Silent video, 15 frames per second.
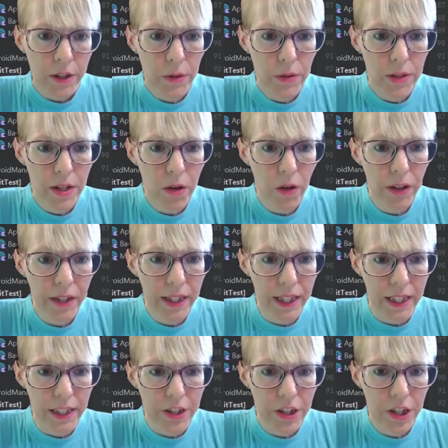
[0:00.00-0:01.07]
Using on
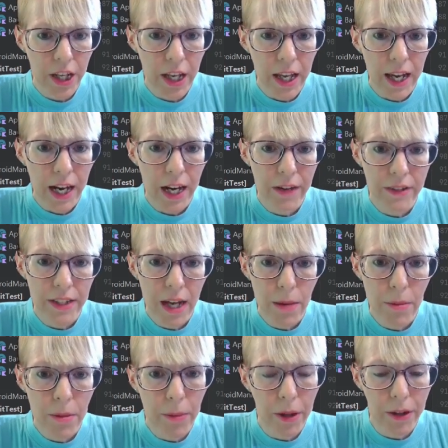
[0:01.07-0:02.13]
each, every
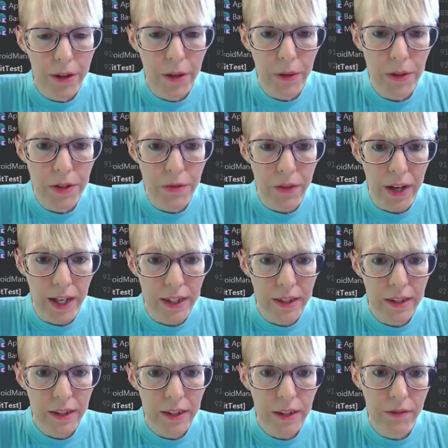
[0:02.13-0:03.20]
time a barcode is
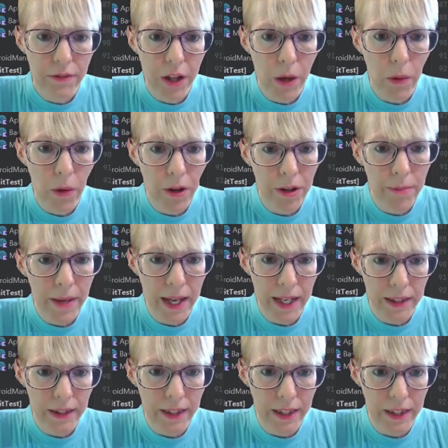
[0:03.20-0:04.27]
read, the flow
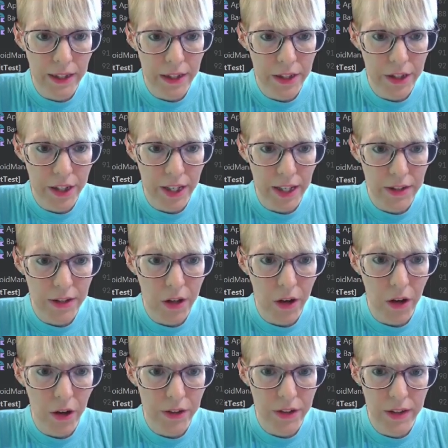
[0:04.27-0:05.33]
automatically initiates a
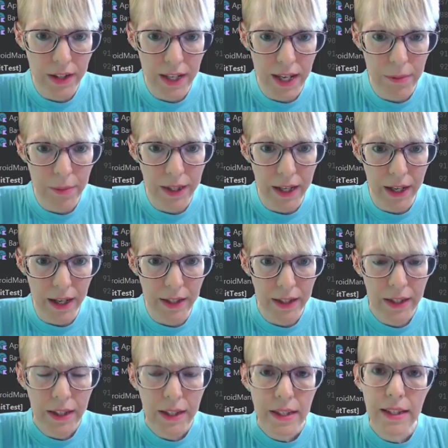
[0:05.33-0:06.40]
call to the
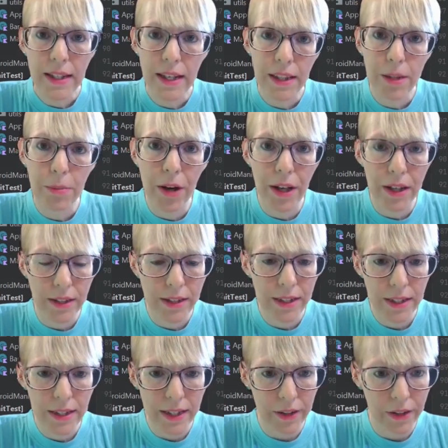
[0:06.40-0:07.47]
API to get the product
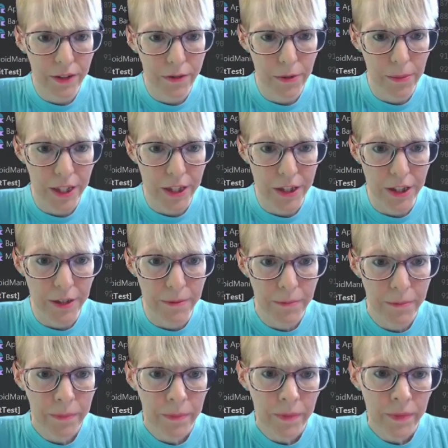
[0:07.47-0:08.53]
detail
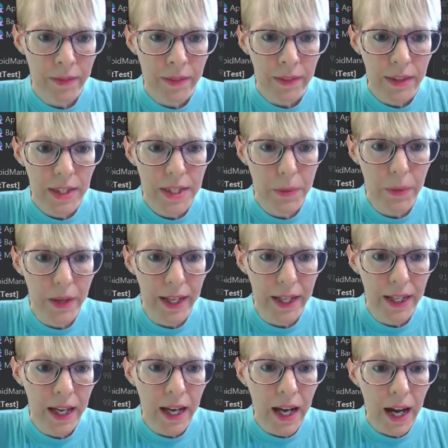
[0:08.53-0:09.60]
information. This
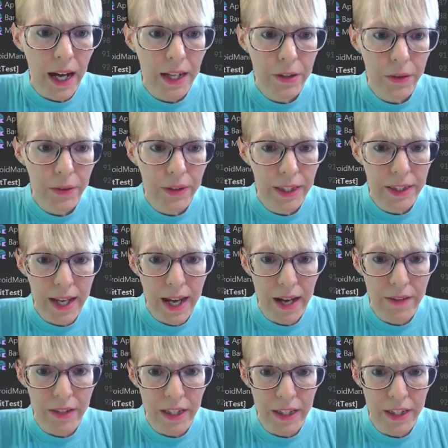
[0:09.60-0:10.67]
way, I don't need to
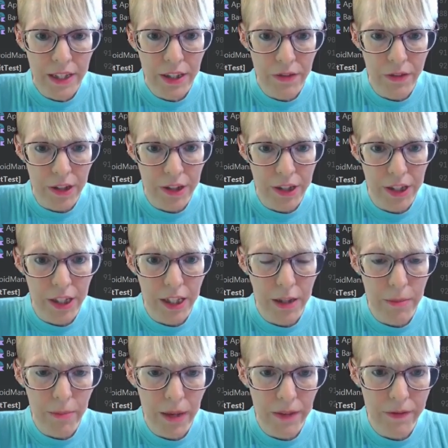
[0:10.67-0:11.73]
have an init function
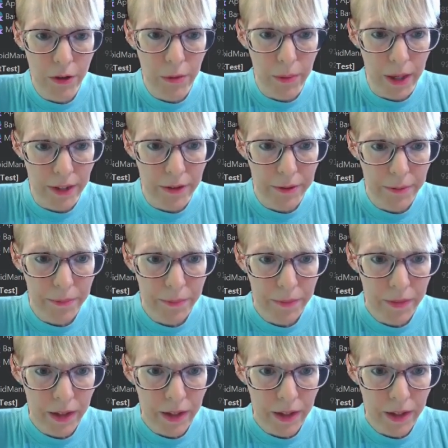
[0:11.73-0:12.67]
in my view model.